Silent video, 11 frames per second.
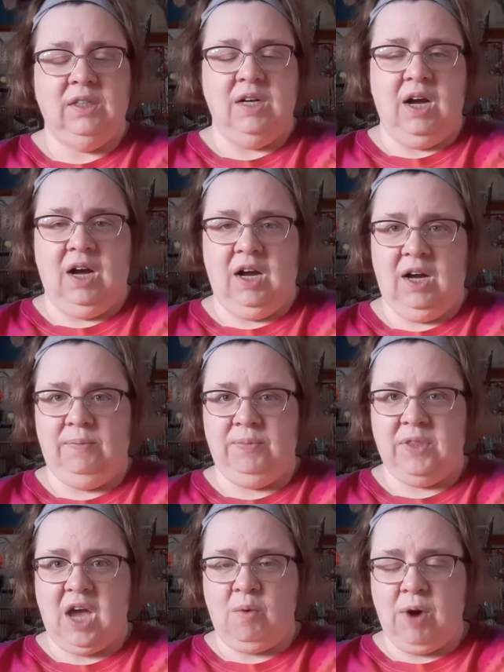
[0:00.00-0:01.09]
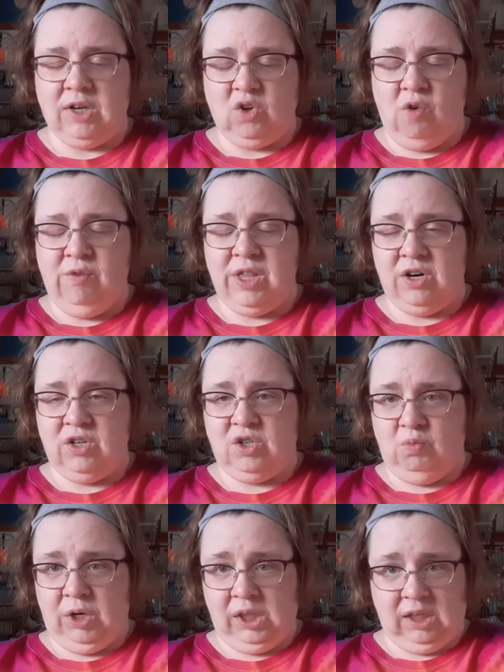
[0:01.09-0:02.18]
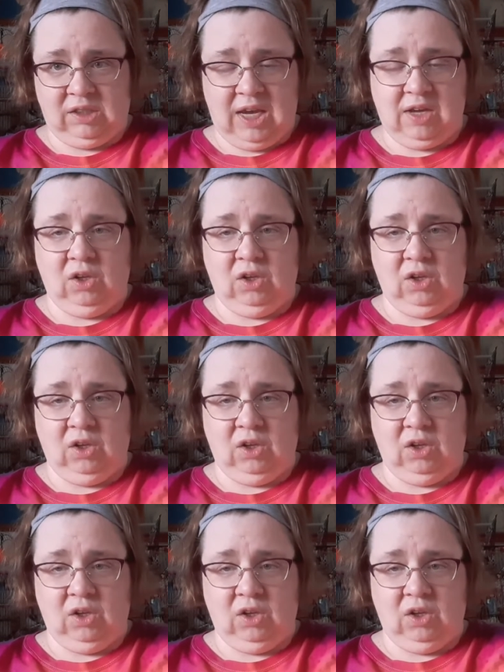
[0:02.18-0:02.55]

I walked over there to really take